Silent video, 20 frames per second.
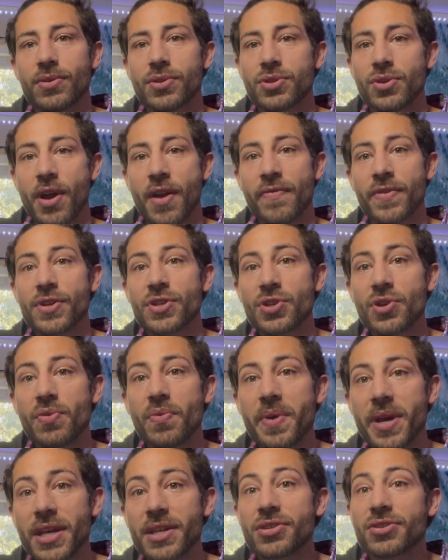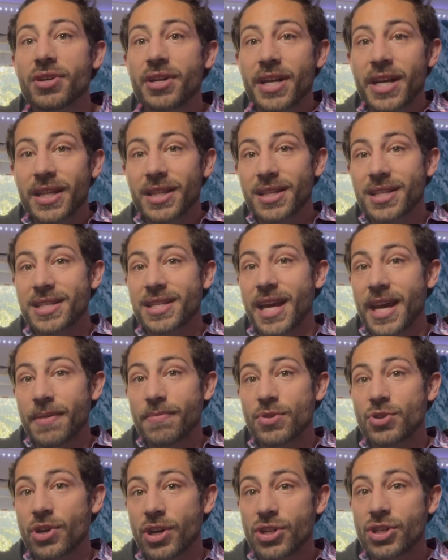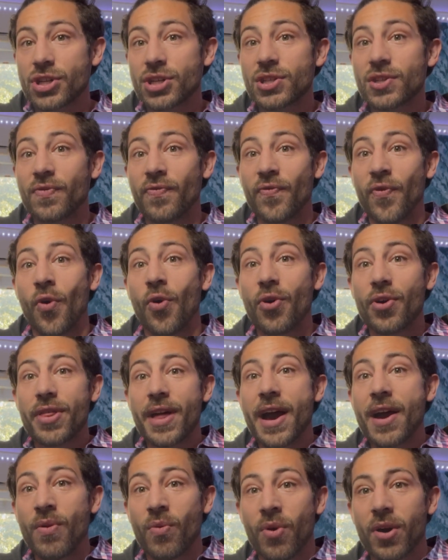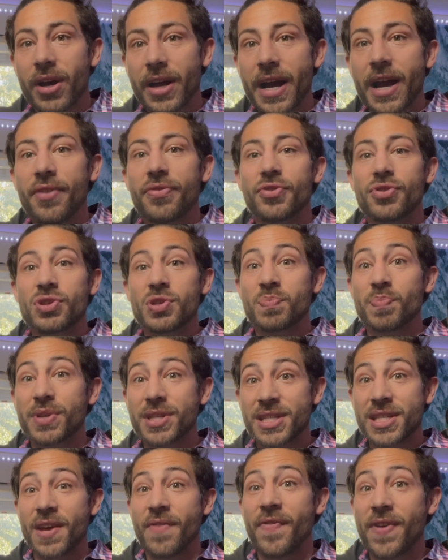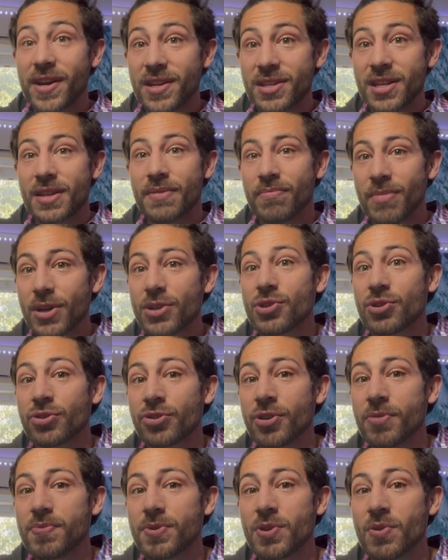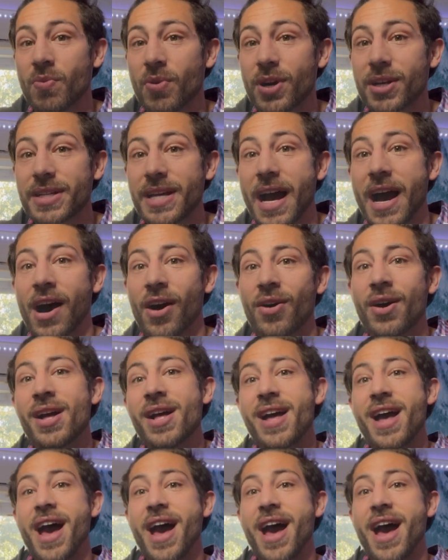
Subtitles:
So every 2 weeks, you're going to hit the same stretches for that workout. They're specific to the muscle groups you worked out.